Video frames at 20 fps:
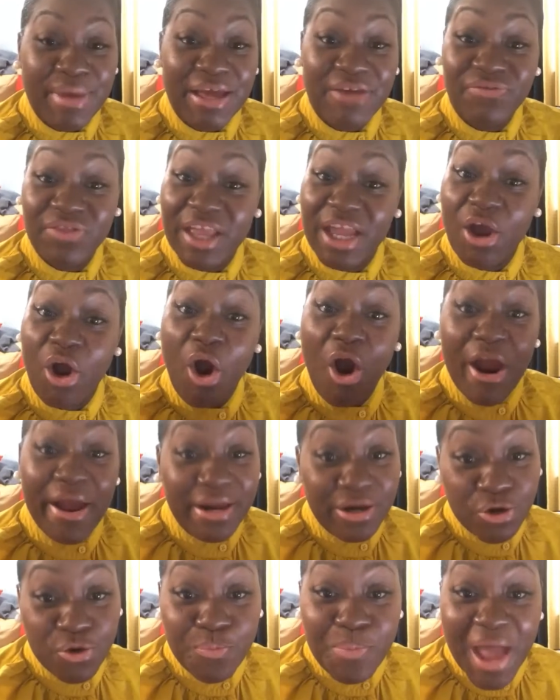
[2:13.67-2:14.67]
If they are
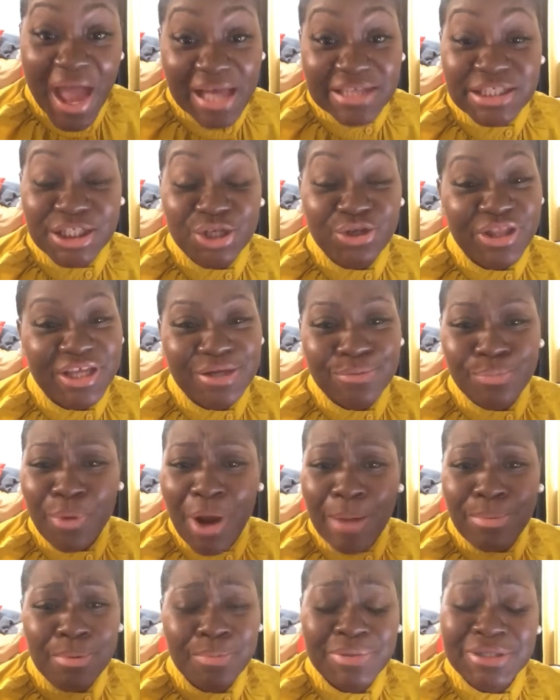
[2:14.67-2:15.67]
a new pastor, they're
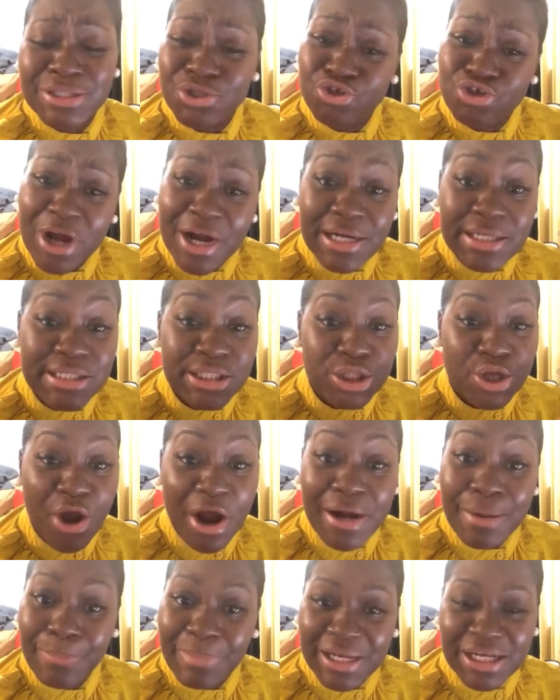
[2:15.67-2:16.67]
probably trying to
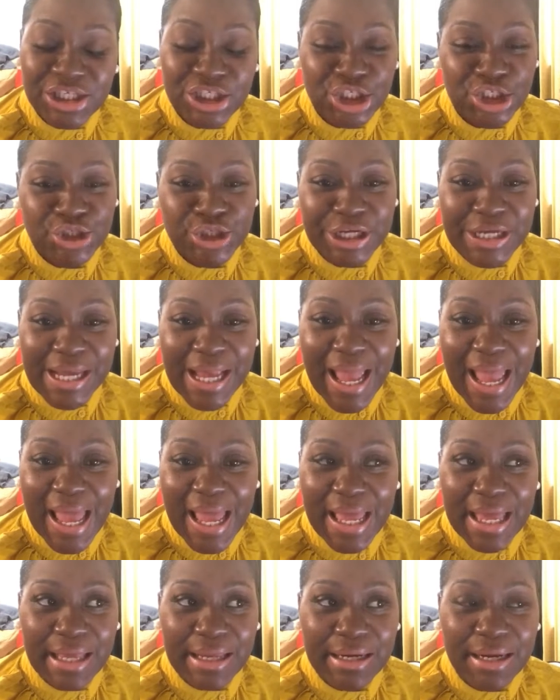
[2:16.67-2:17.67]
start a ministry,
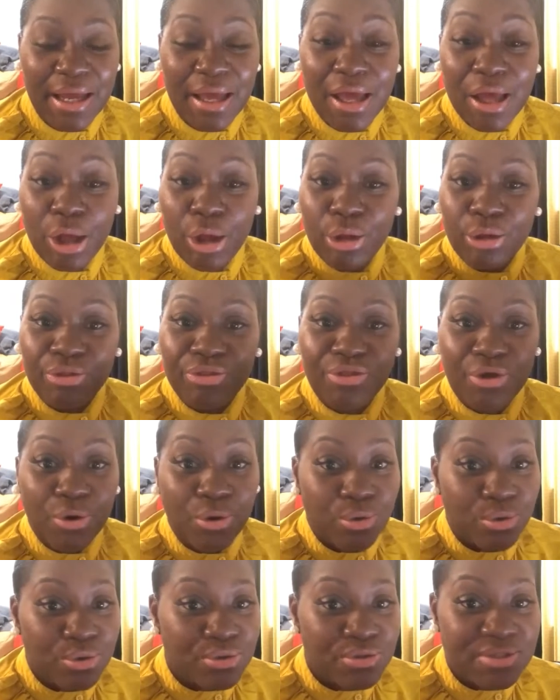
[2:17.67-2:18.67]
and
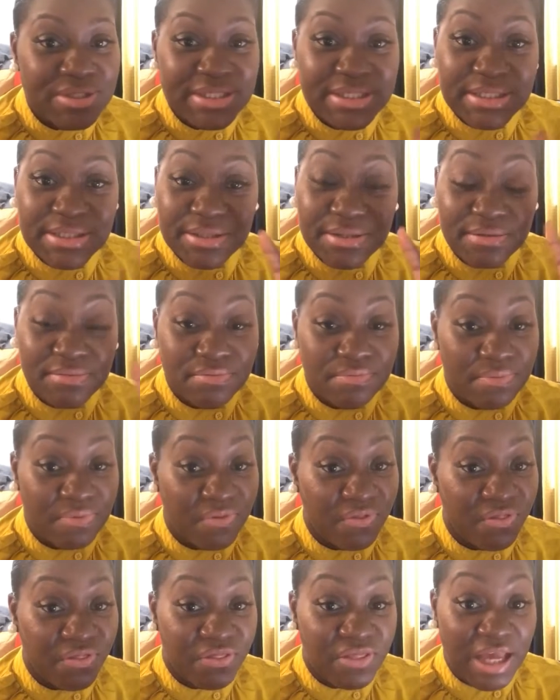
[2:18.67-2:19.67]
those
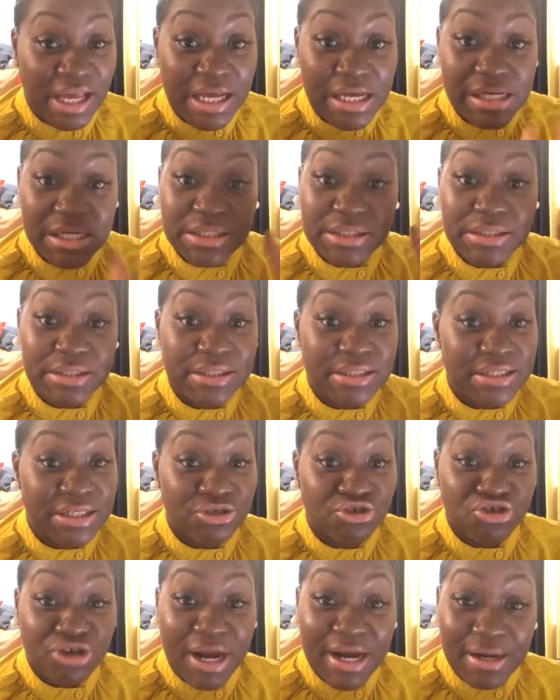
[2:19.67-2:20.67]
things
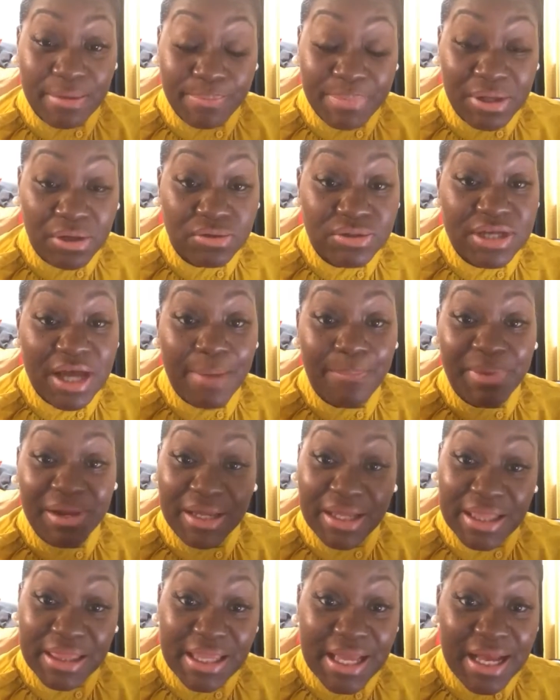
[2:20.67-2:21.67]
and trying to build up
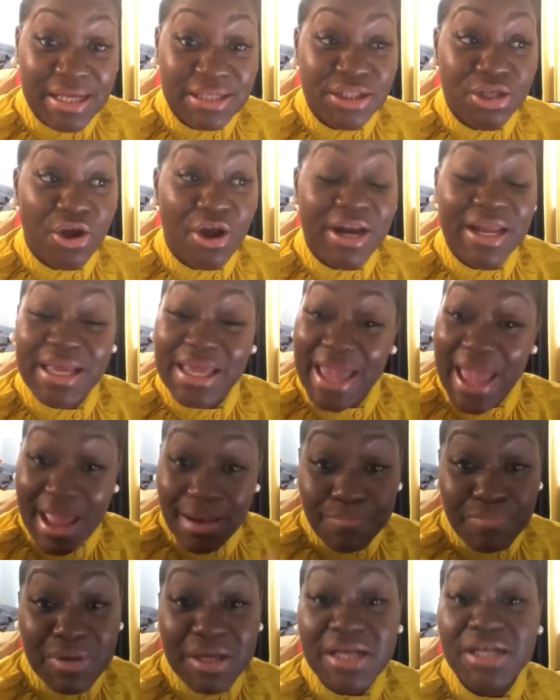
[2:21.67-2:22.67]
and get things started
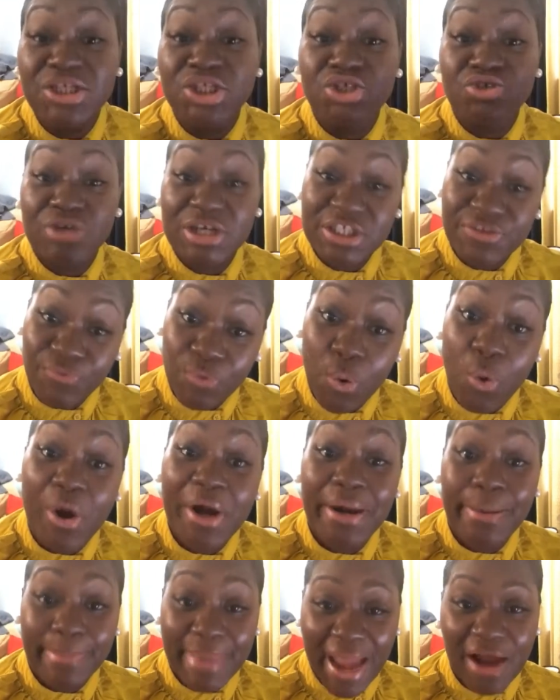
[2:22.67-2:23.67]
can be stressful
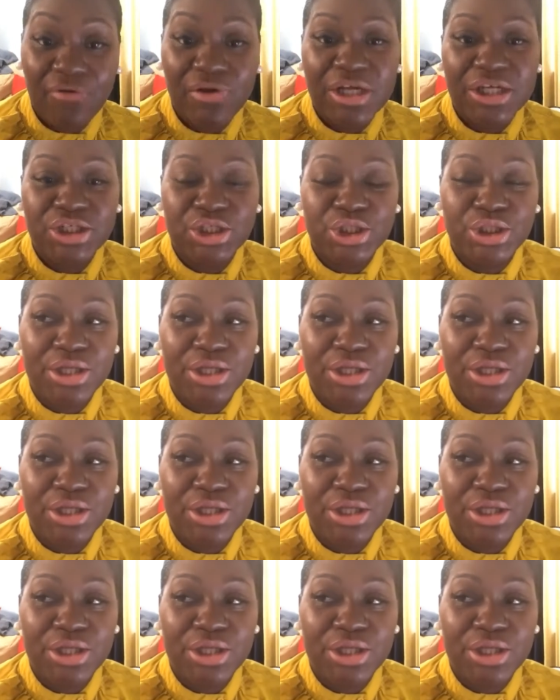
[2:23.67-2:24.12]
on a marriage.